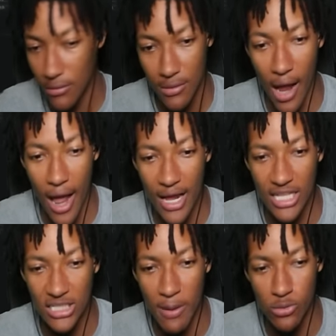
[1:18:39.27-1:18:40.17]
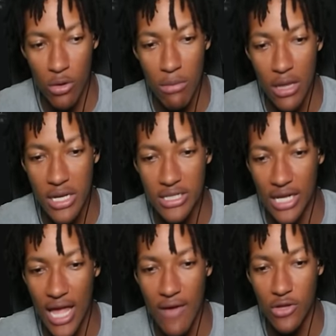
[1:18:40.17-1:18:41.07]
Now I got special abilities I
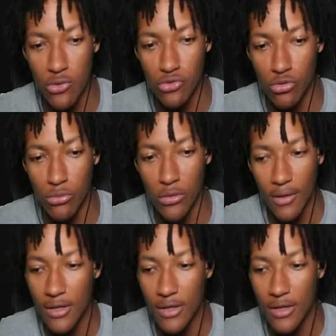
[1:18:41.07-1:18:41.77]
can't even use no more.